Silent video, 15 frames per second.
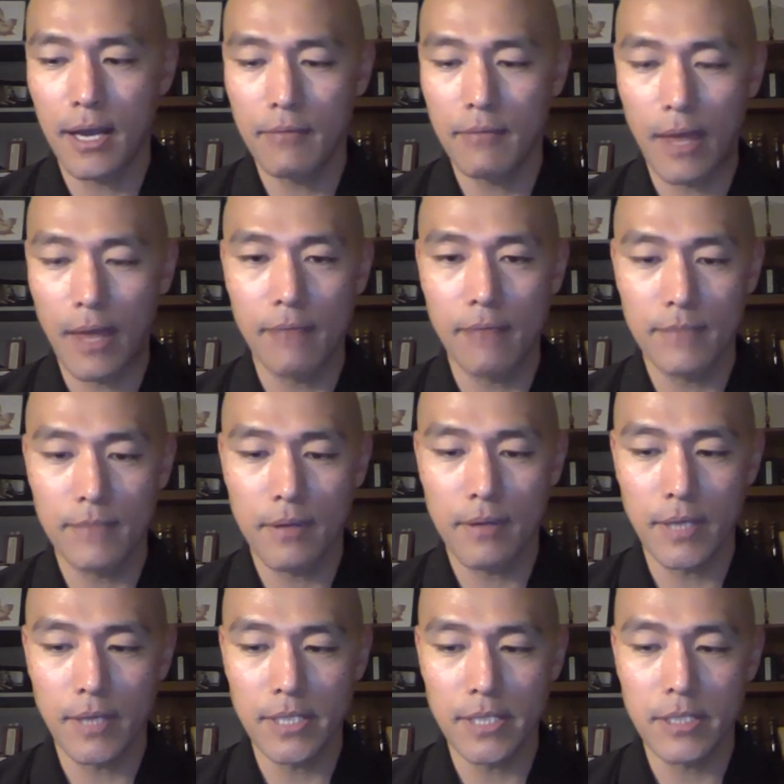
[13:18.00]
that
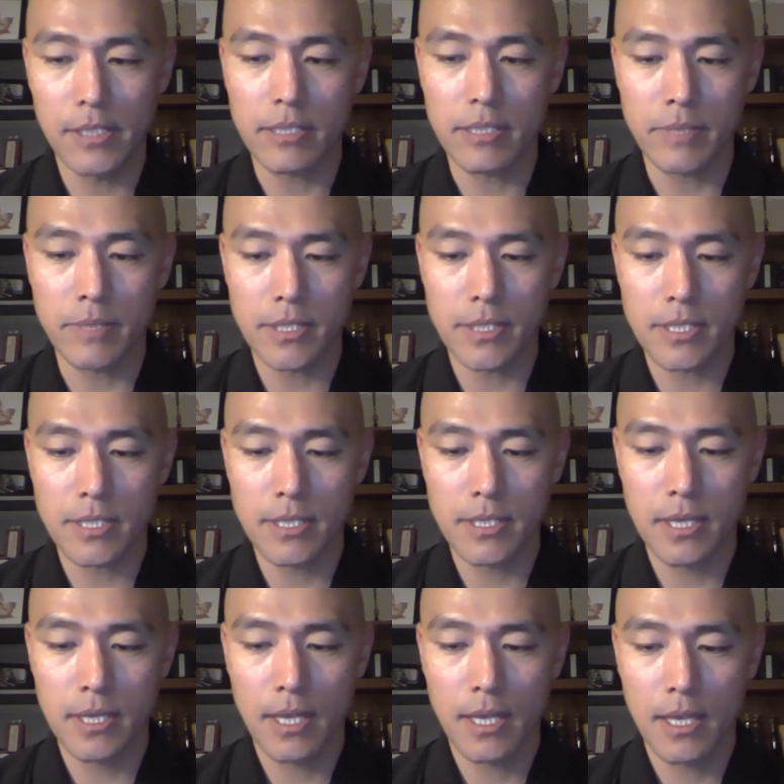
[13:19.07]
really determines
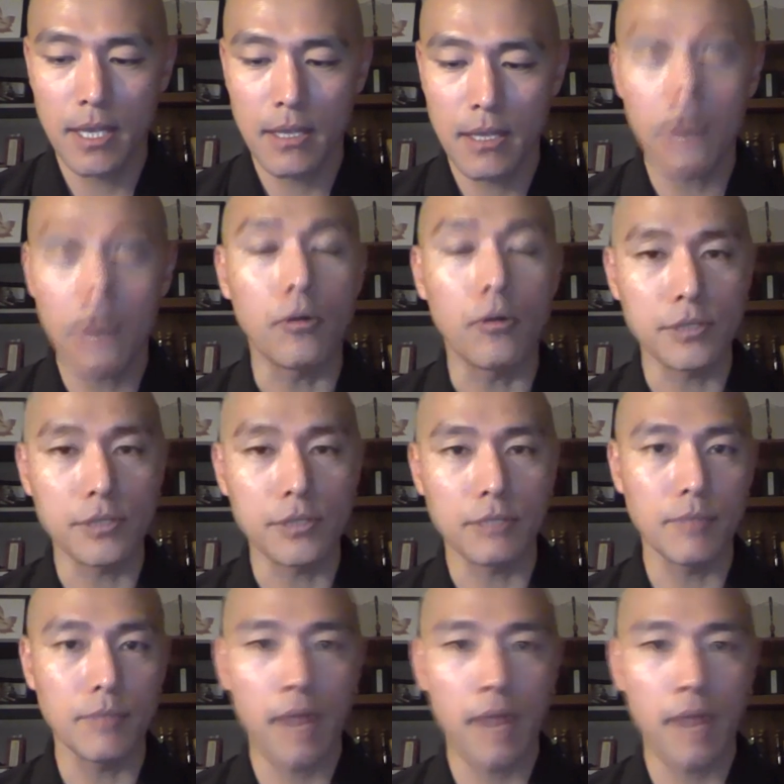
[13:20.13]
the course
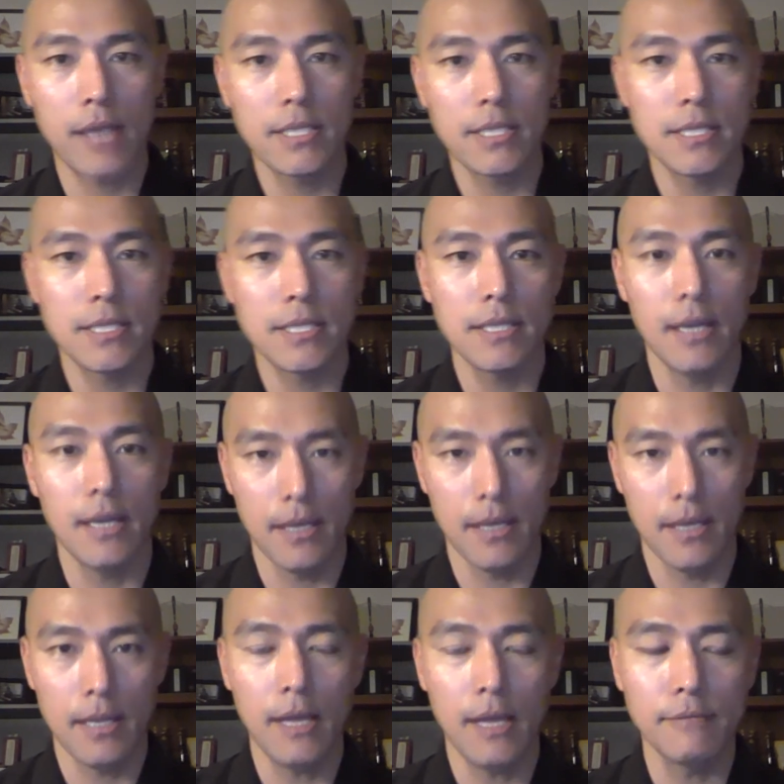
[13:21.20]
of your practice and
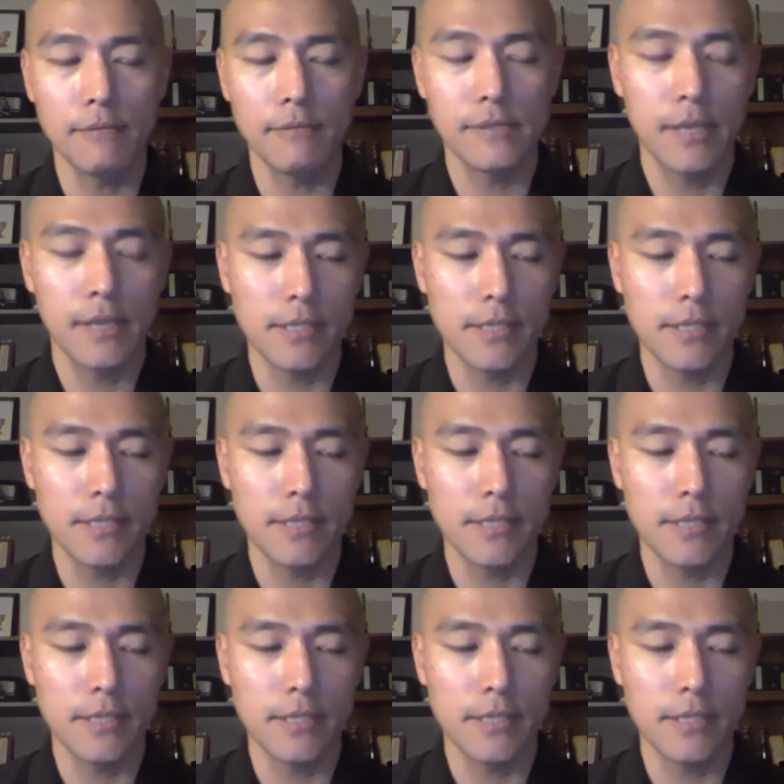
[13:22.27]
life